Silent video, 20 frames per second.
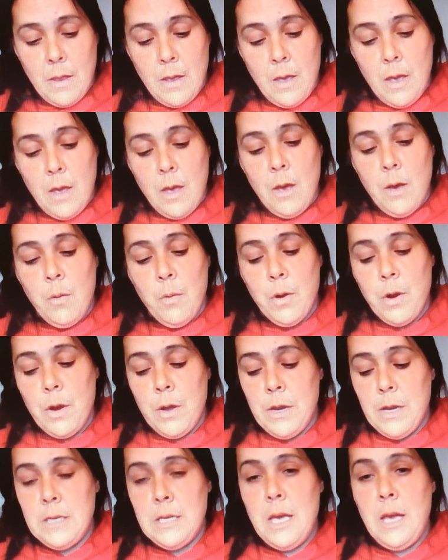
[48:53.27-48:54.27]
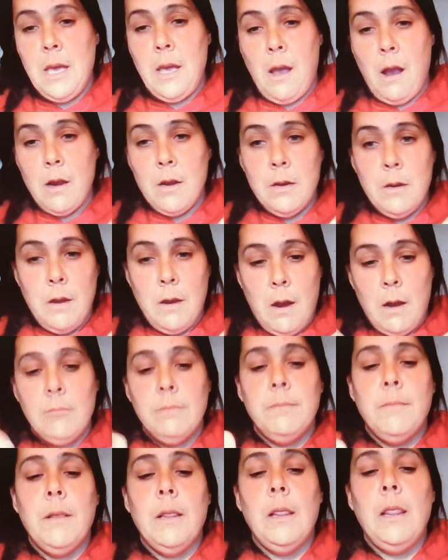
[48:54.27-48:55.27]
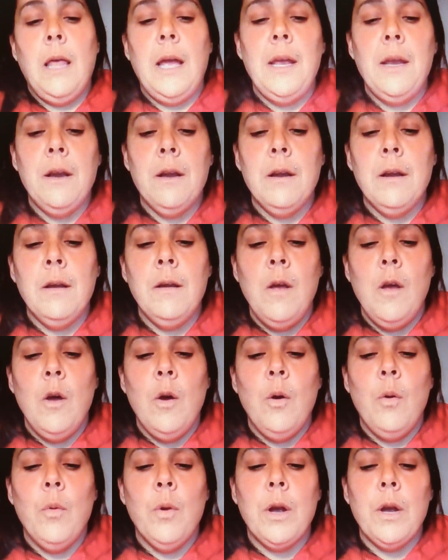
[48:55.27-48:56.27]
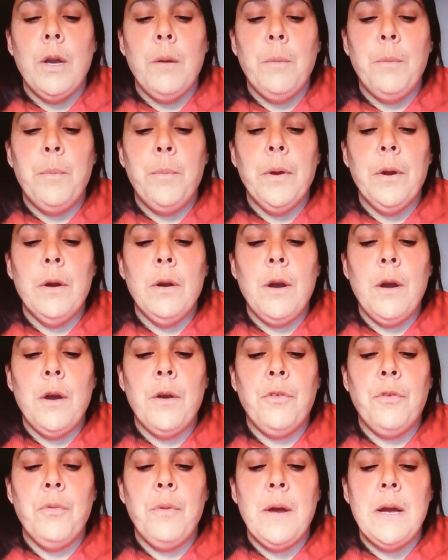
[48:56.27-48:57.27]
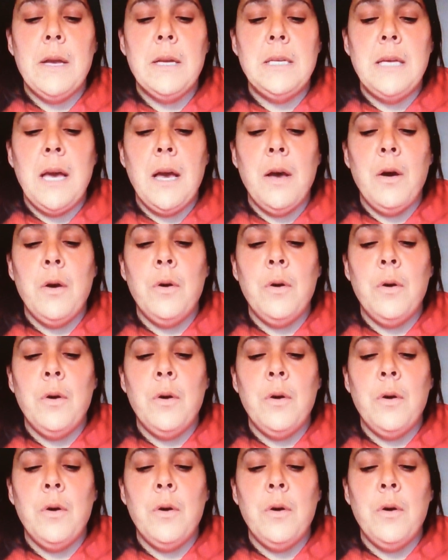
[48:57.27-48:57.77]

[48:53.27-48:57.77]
we're going to take our lighter, we're going to burn our thread down,